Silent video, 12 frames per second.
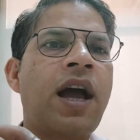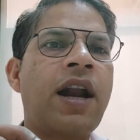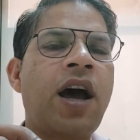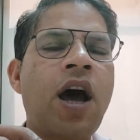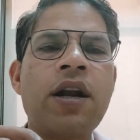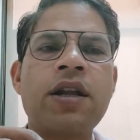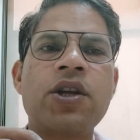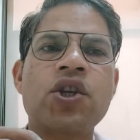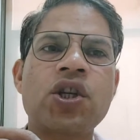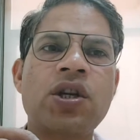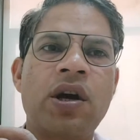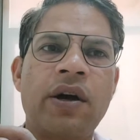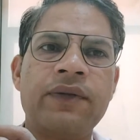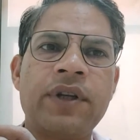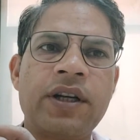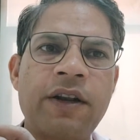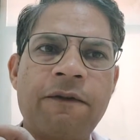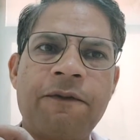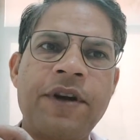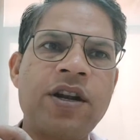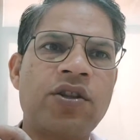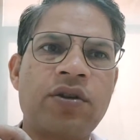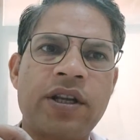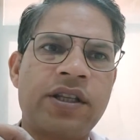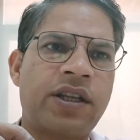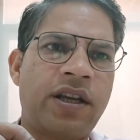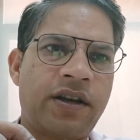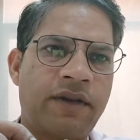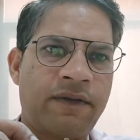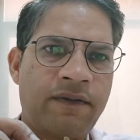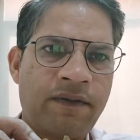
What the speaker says: and herniation of the different thoracic